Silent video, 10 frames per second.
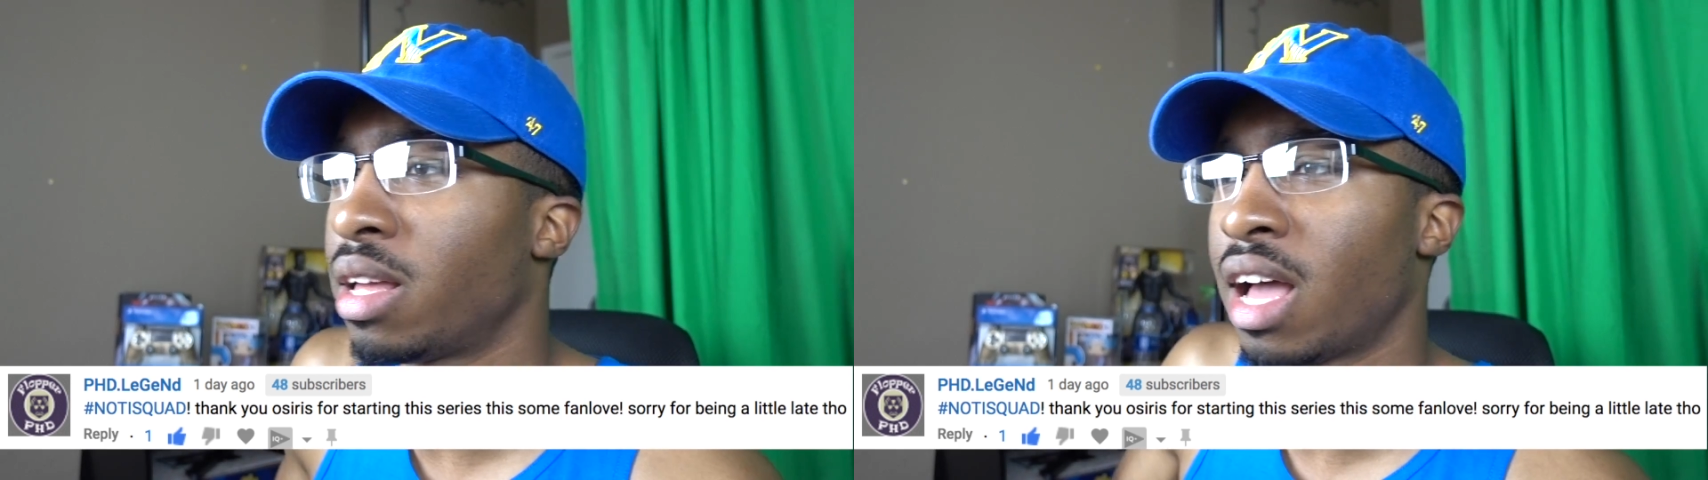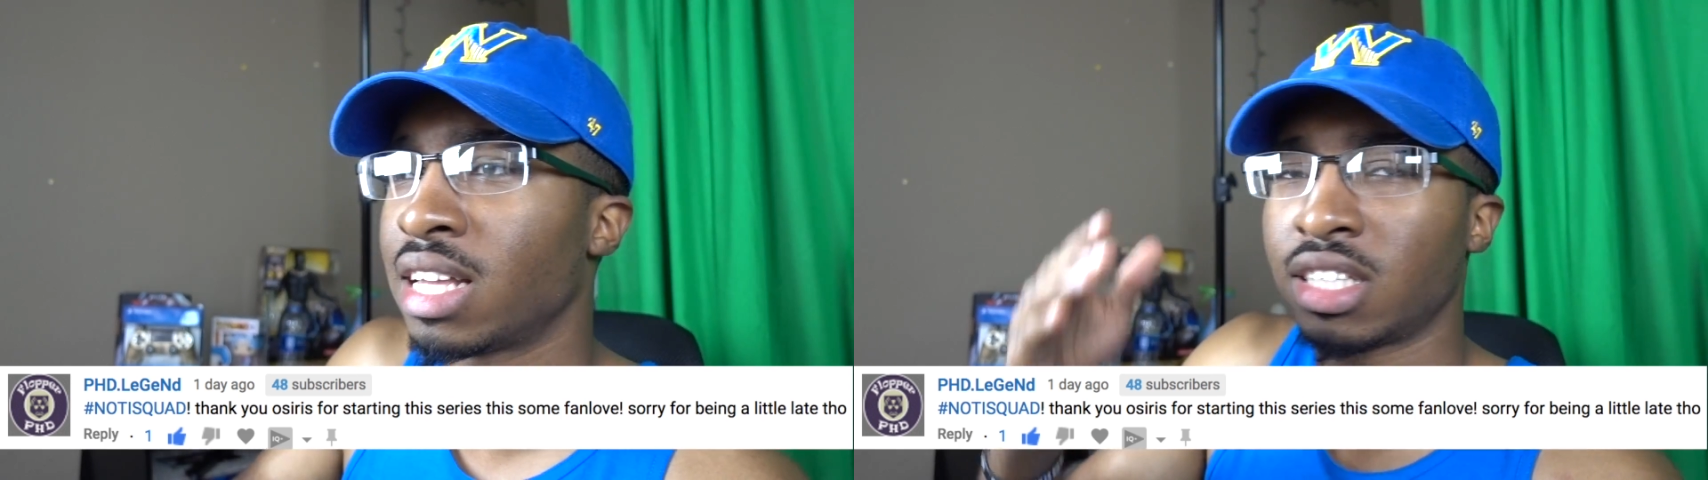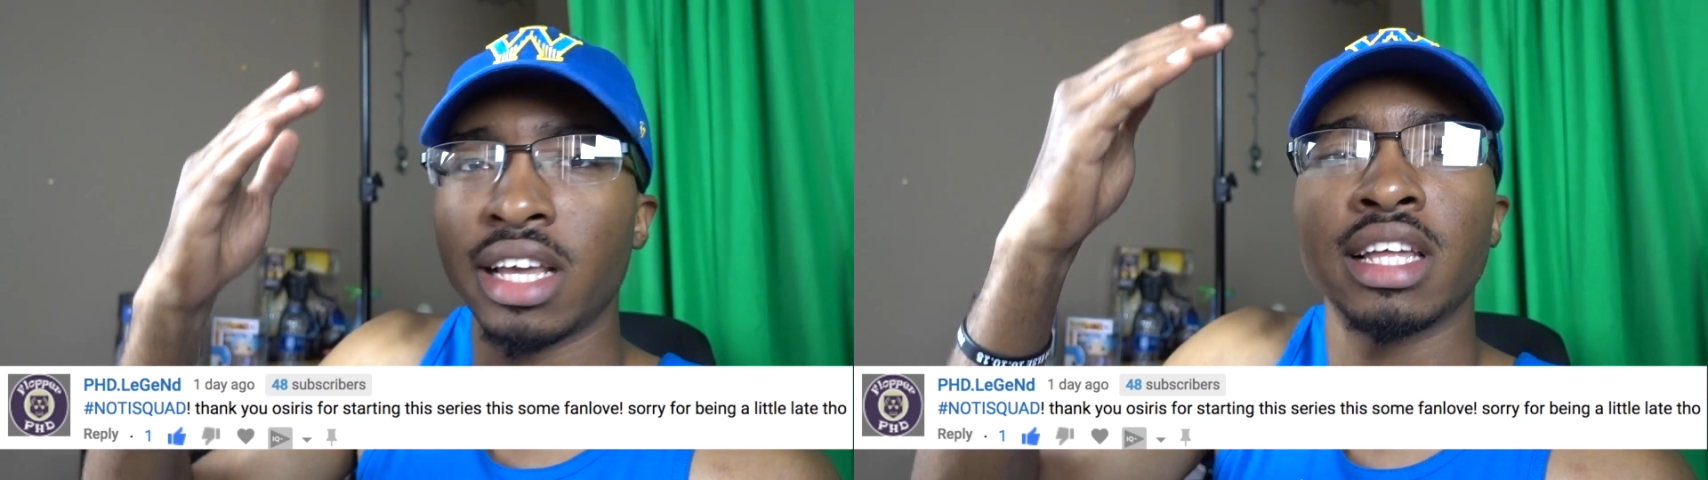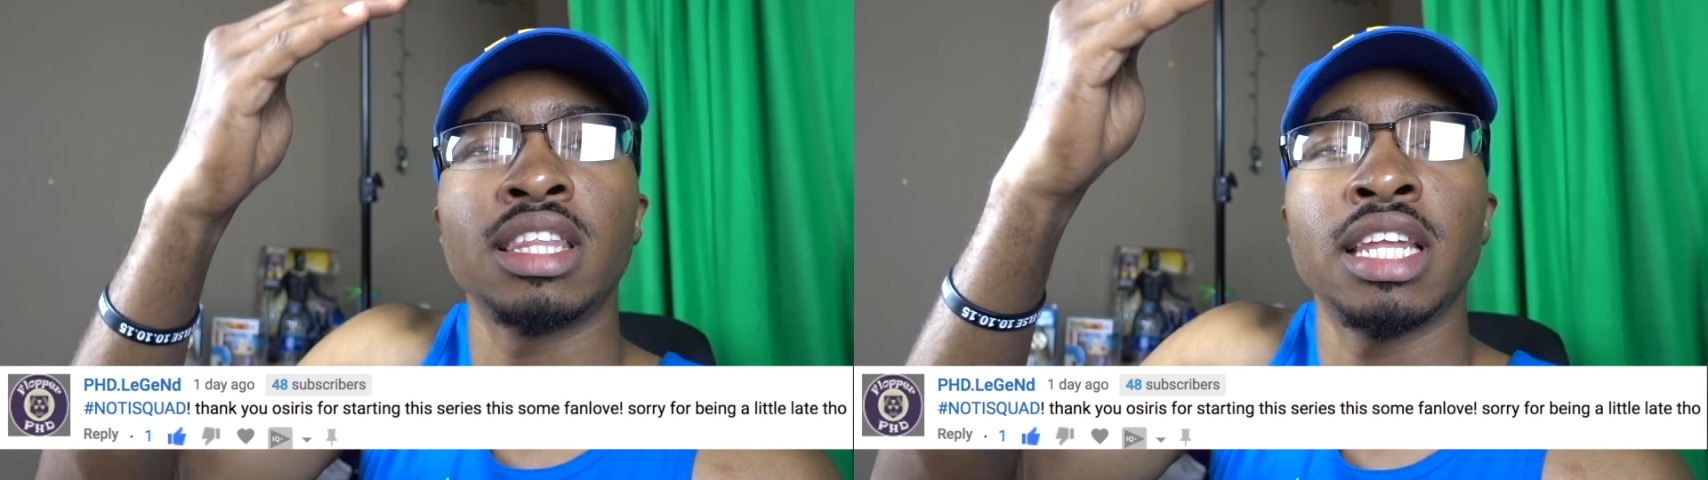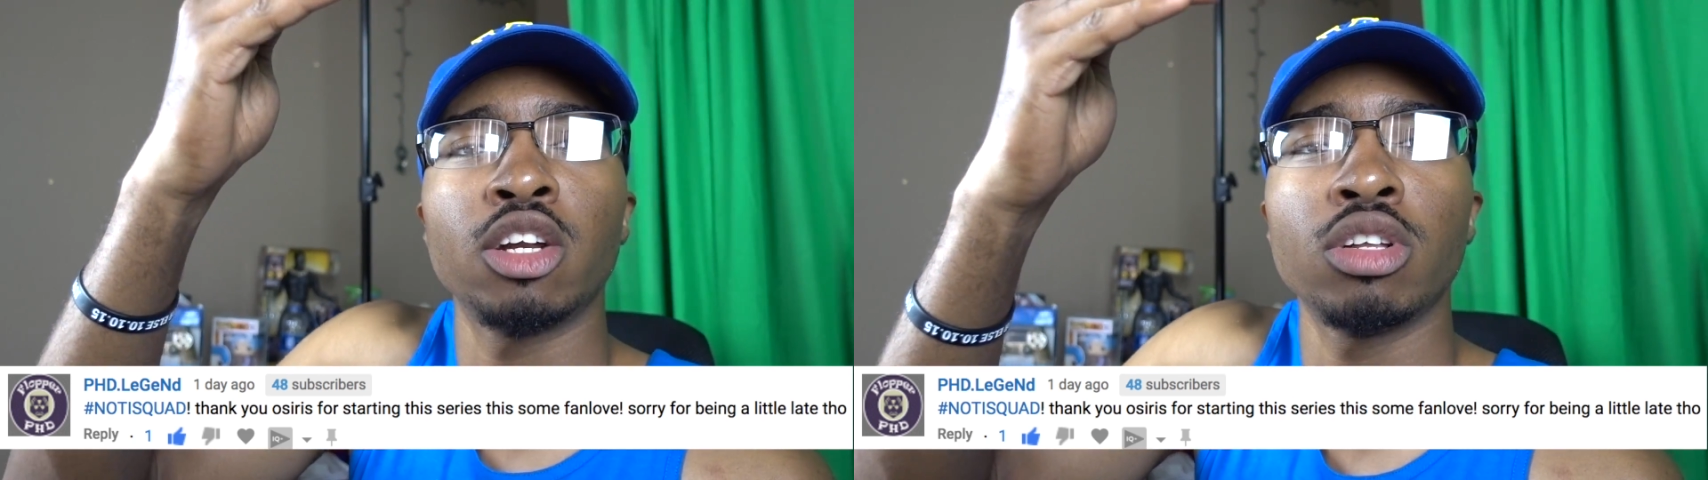I, I
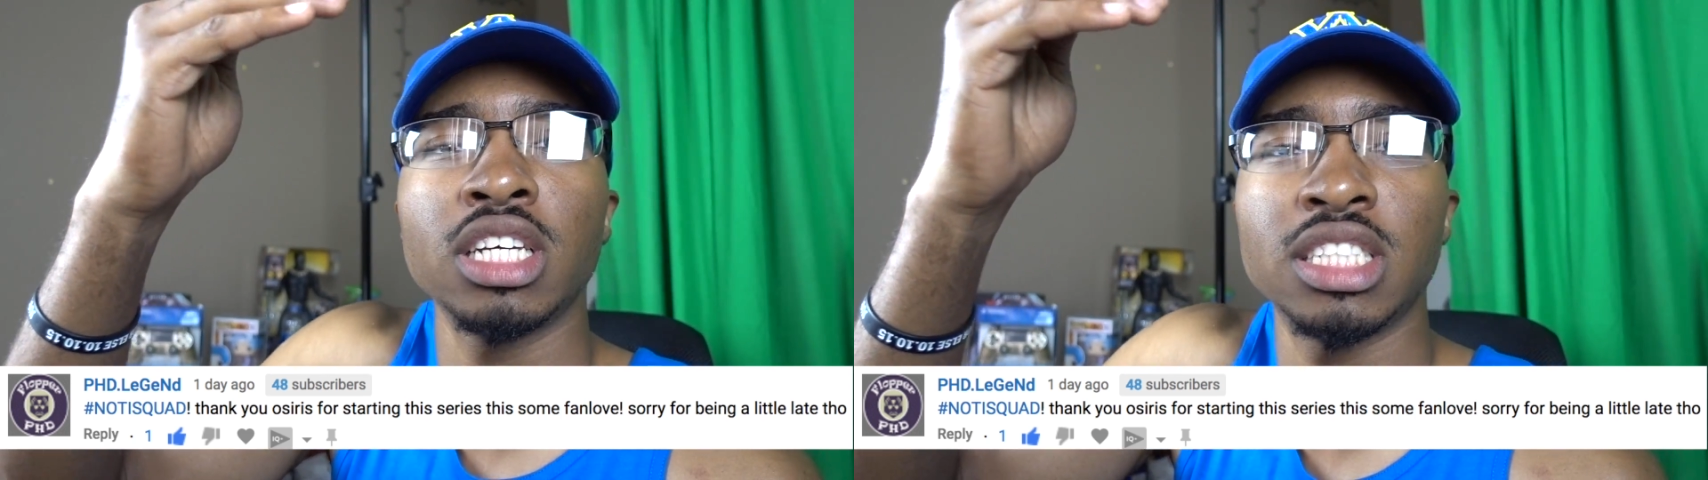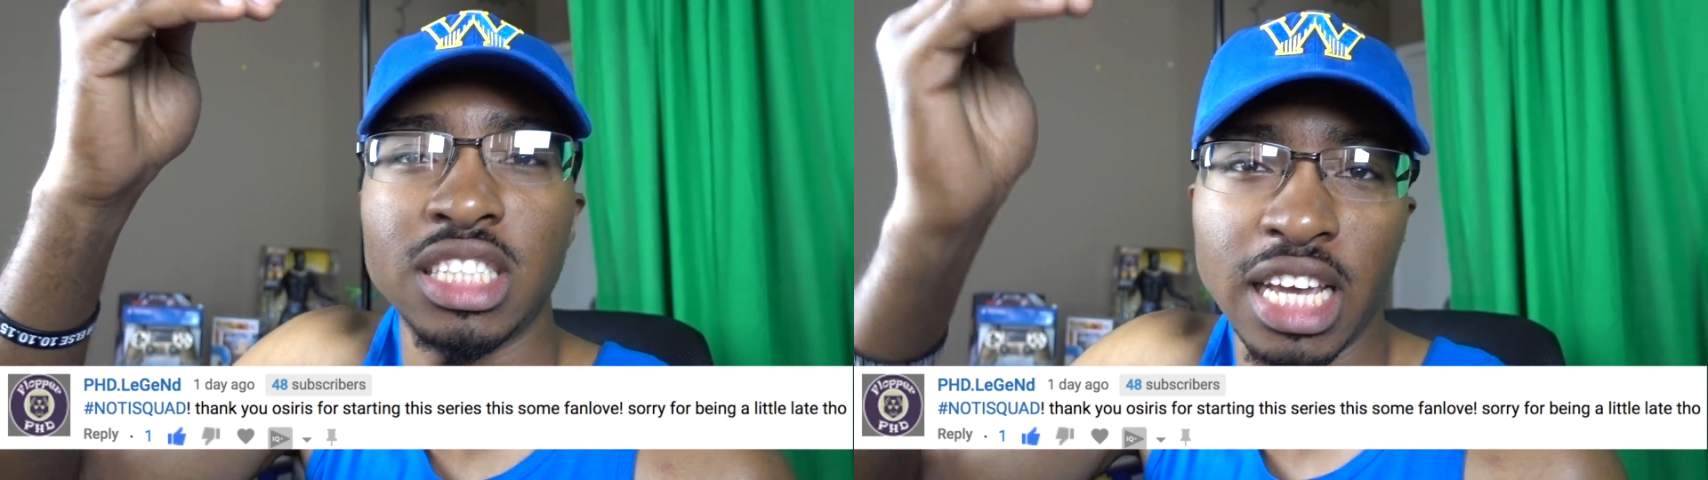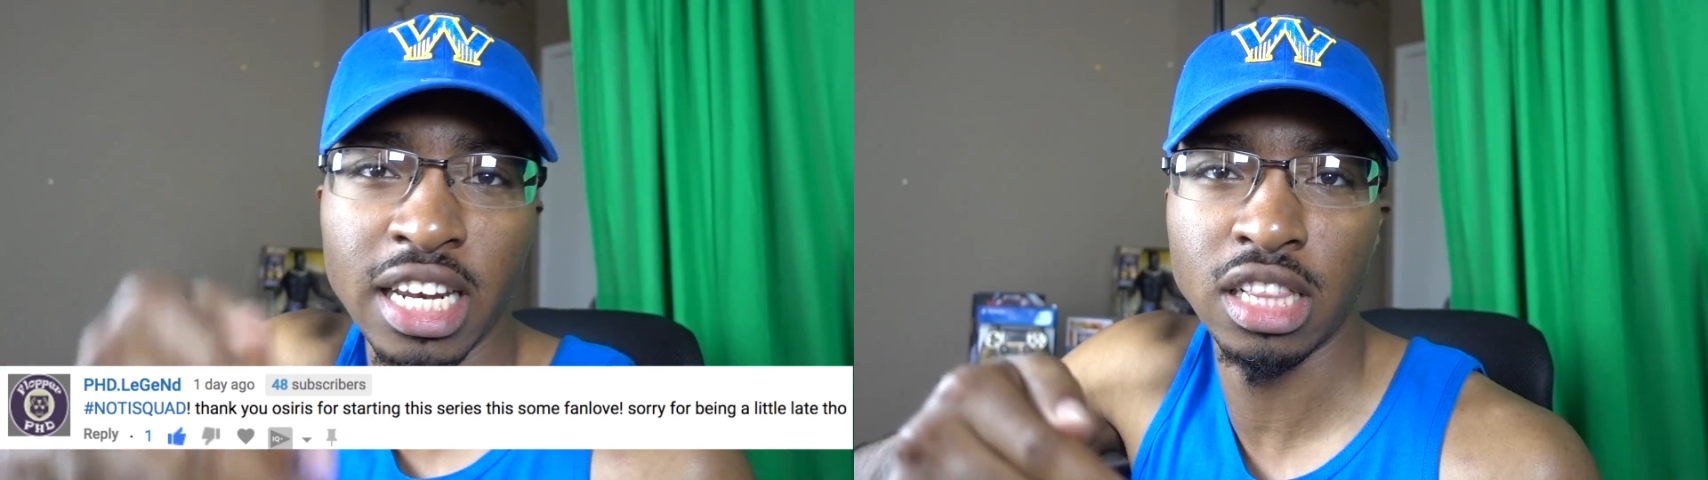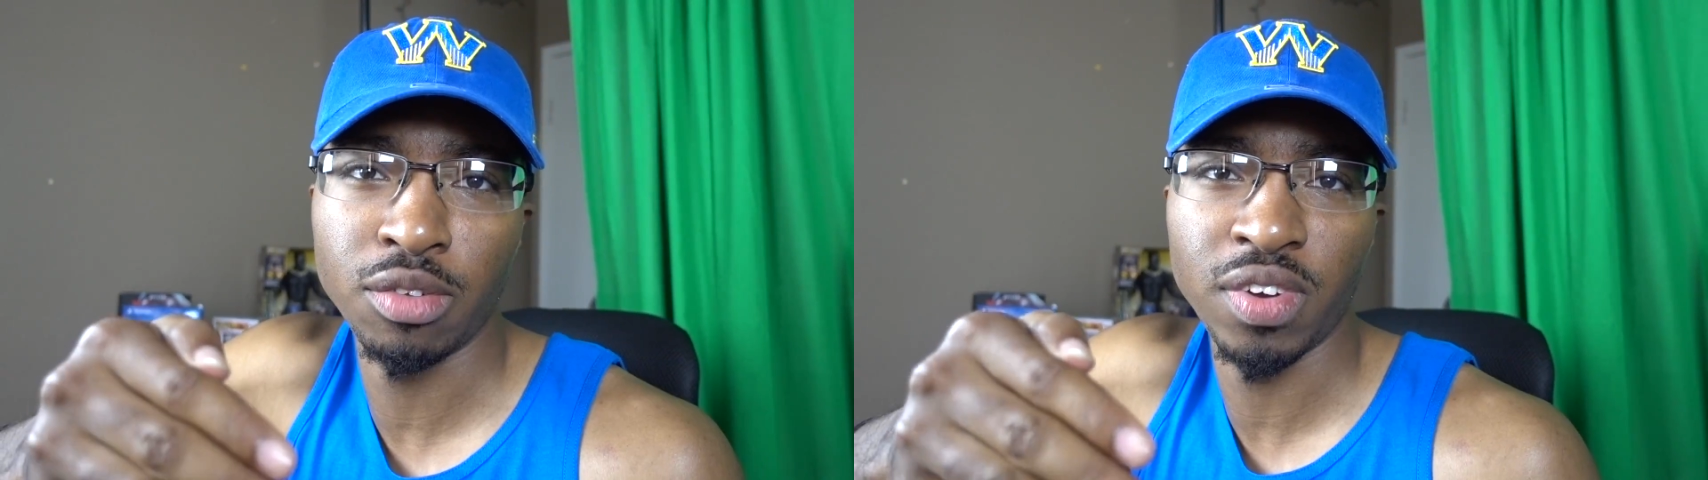literally just ended the